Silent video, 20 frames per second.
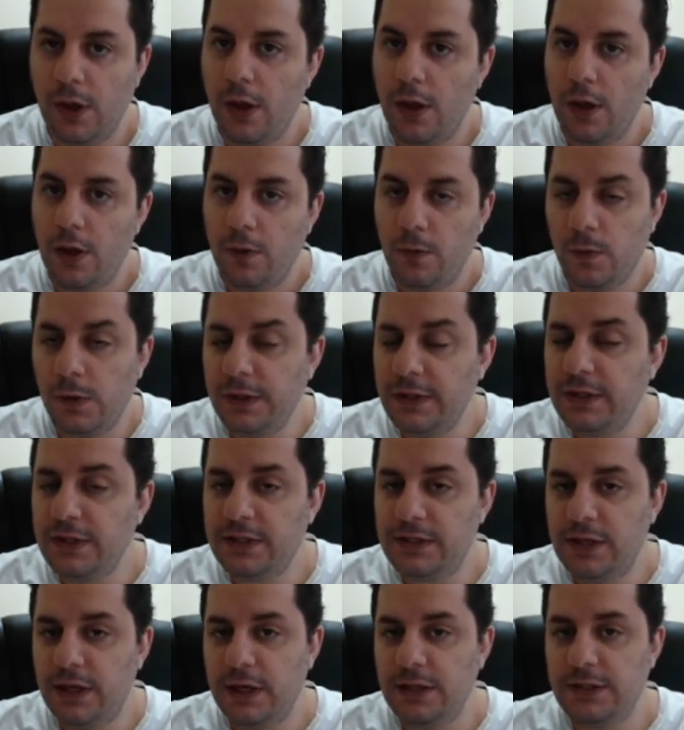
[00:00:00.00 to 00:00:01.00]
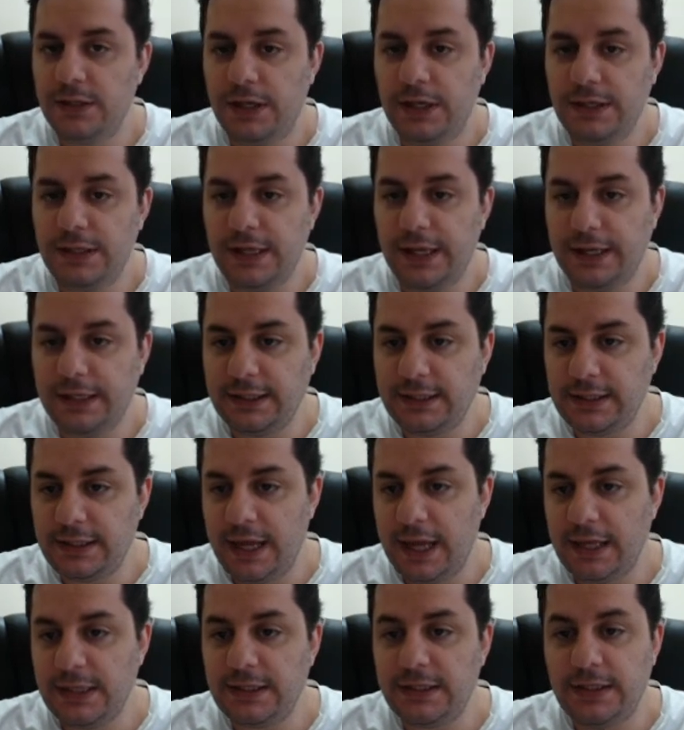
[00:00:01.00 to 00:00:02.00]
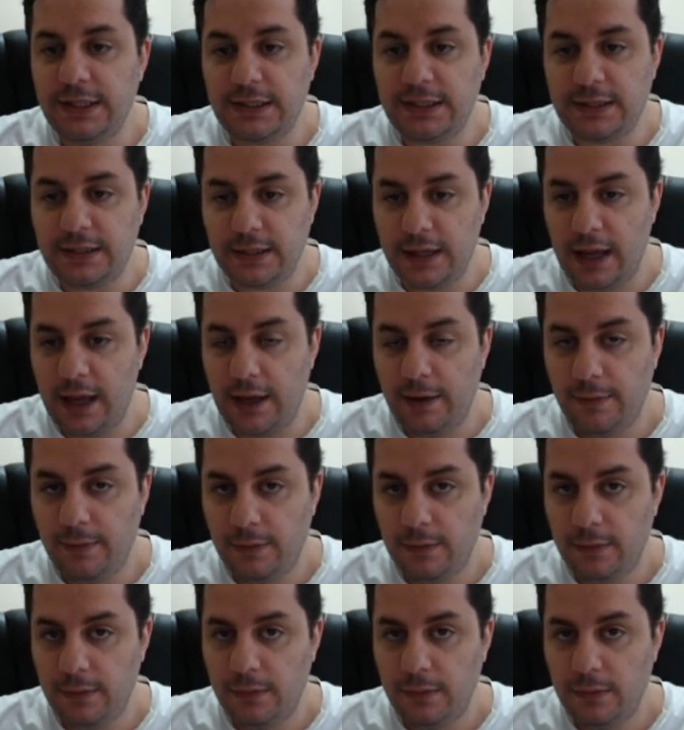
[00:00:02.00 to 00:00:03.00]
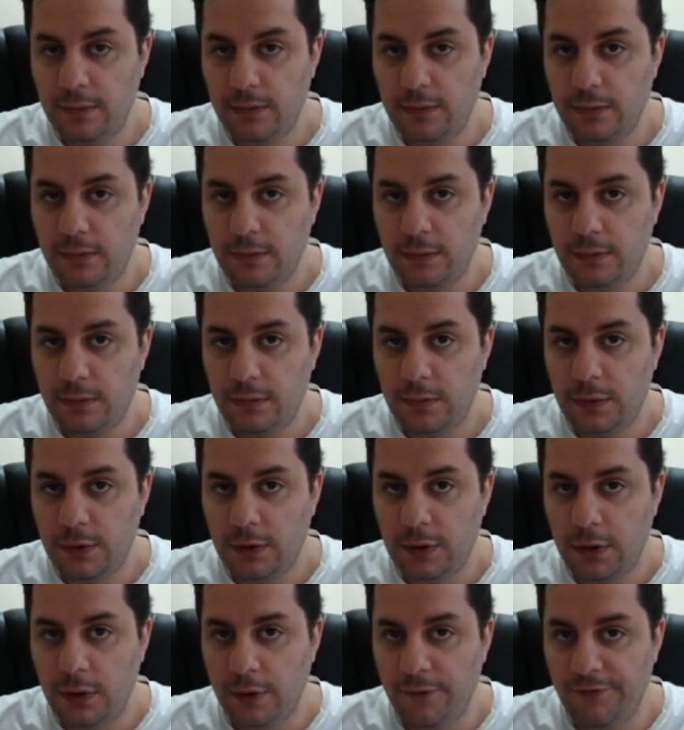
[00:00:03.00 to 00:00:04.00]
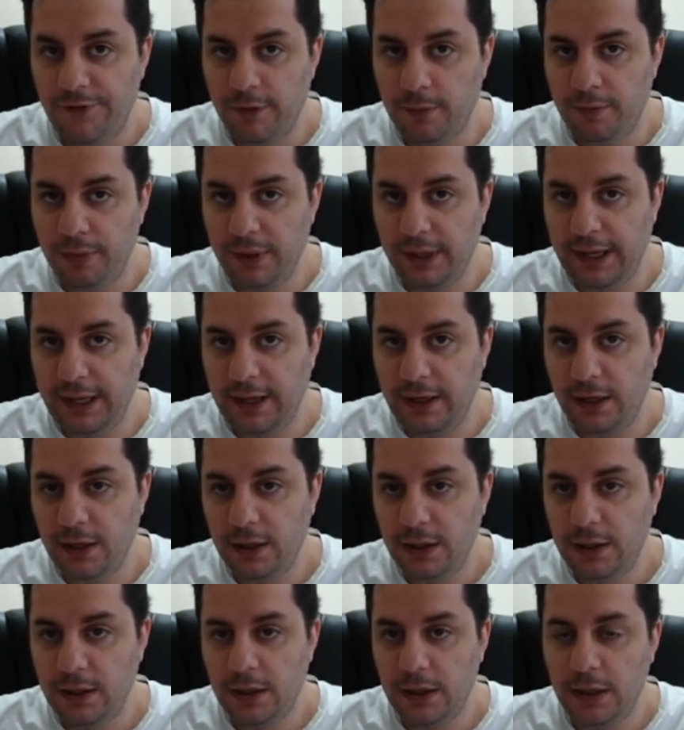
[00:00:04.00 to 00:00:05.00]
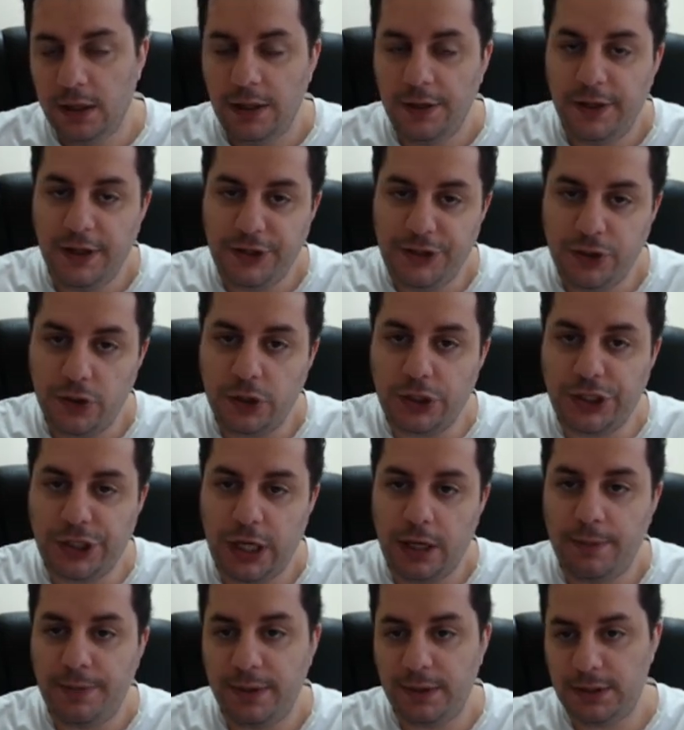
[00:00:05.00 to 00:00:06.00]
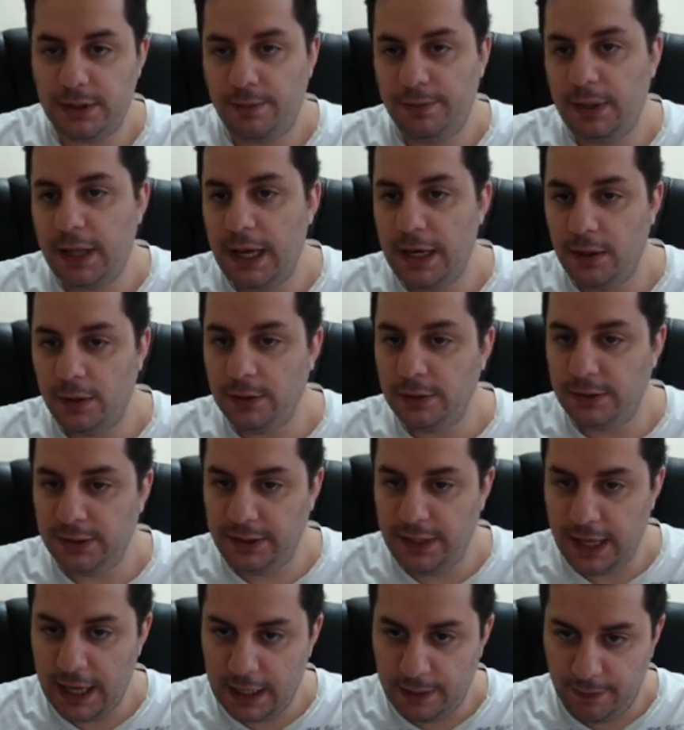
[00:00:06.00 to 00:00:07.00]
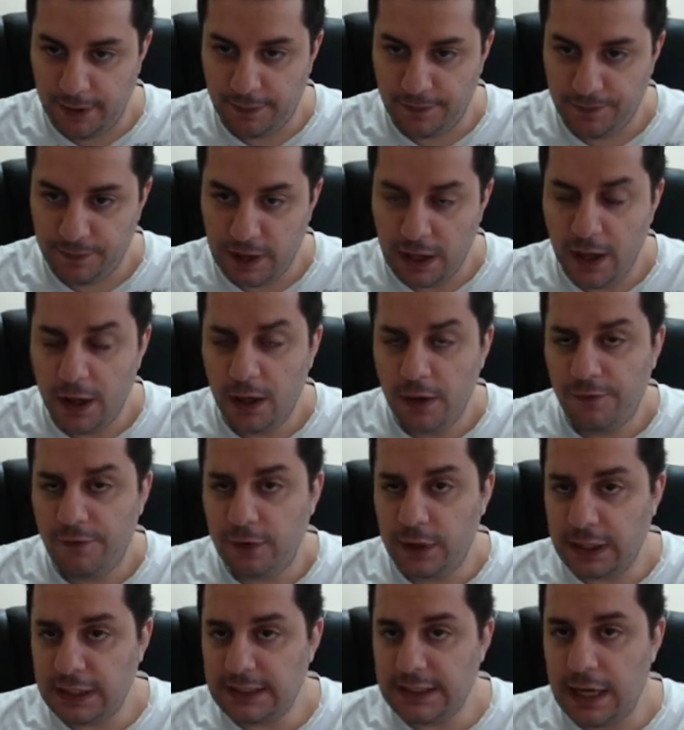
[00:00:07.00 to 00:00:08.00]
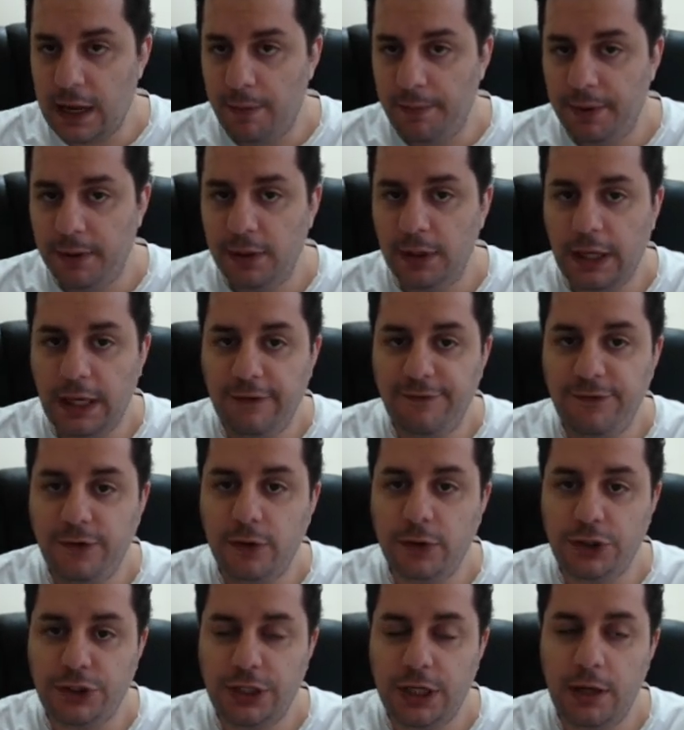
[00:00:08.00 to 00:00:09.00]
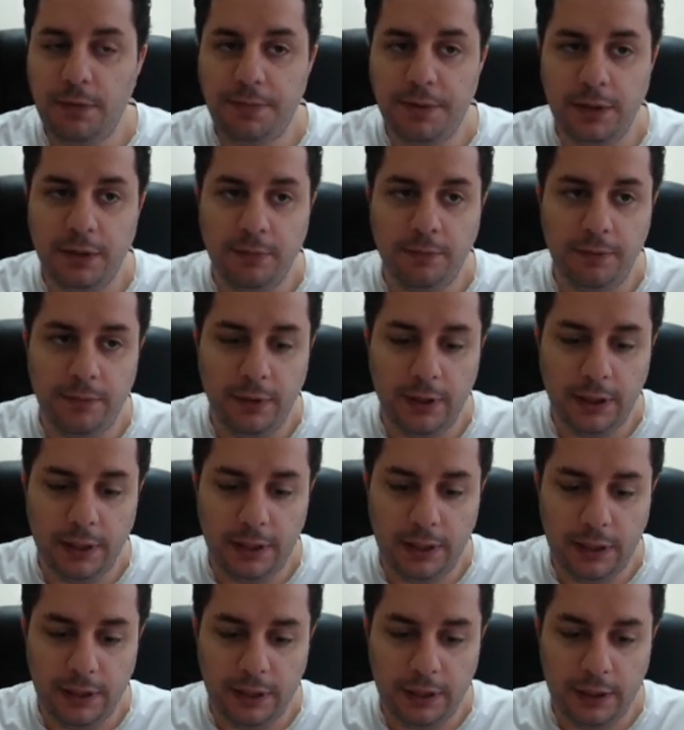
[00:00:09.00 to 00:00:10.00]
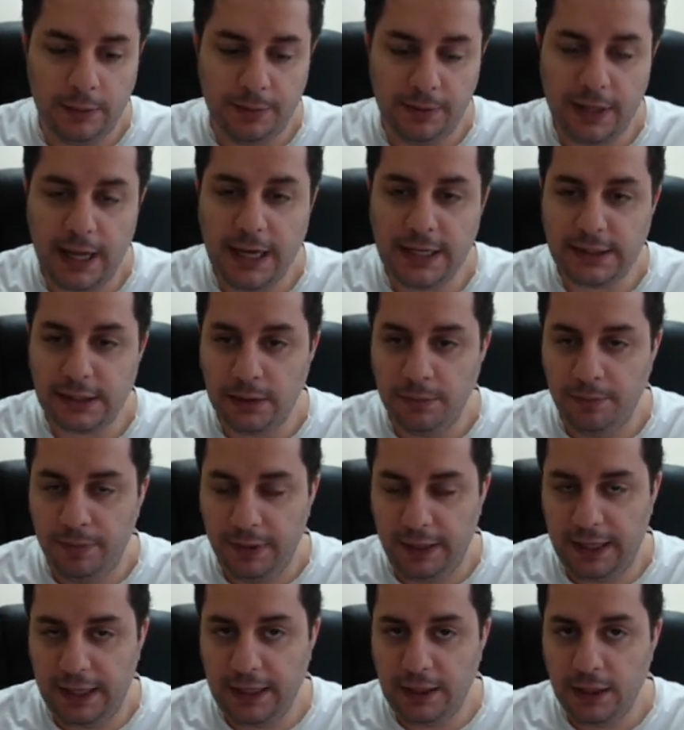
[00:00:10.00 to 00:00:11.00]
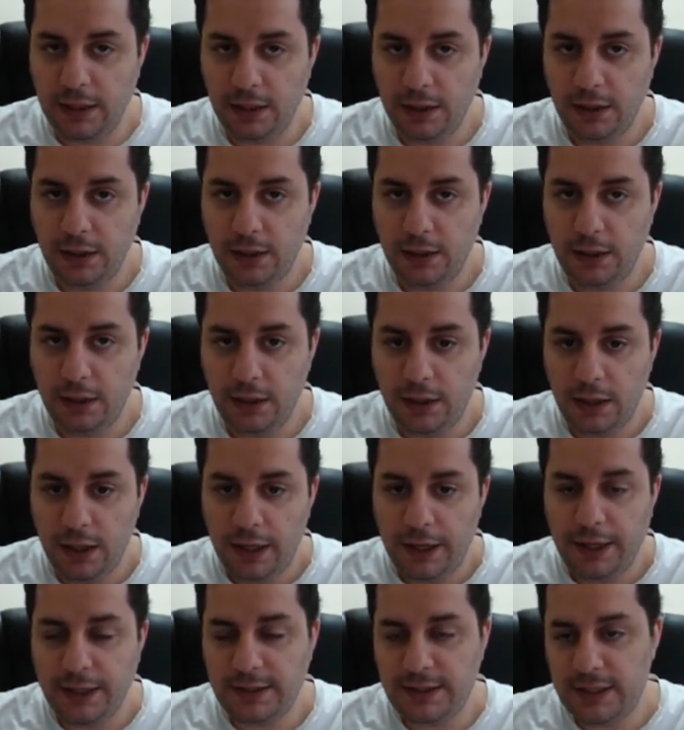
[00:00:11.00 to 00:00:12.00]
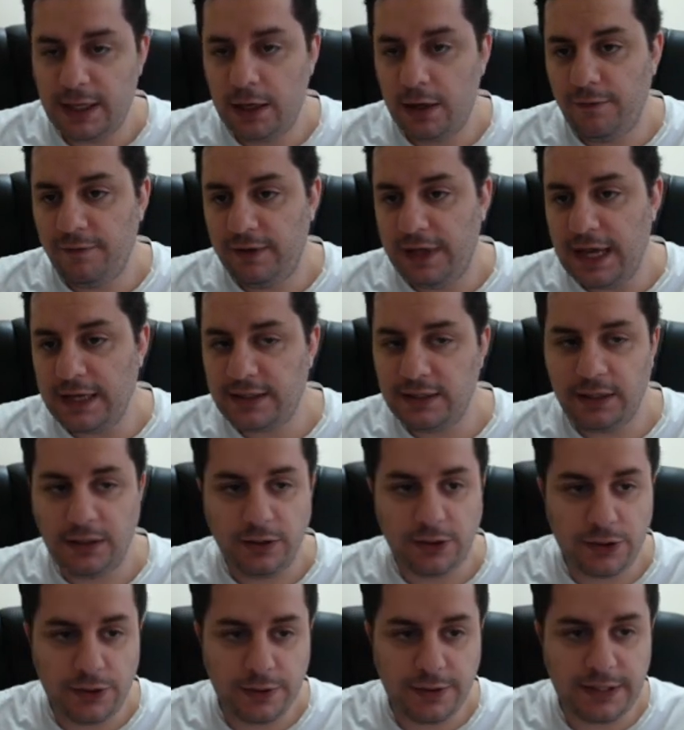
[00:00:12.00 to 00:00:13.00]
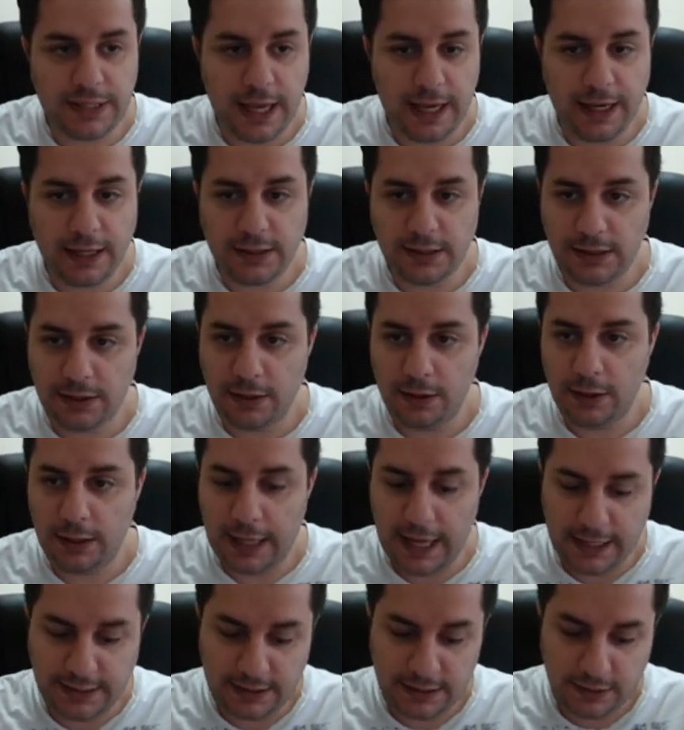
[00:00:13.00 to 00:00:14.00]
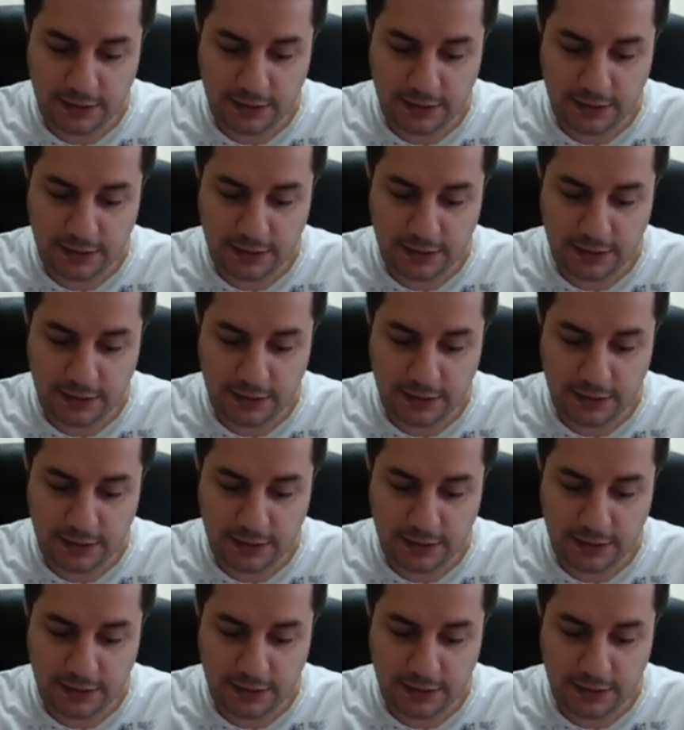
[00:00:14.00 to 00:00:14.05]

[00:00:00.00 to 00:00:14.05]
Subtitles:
What this does is extends the time of the bleed that your champions apply onto the enemy. For example, if your champion applies a bleed, instead of lasting 2 seconds, it's going to last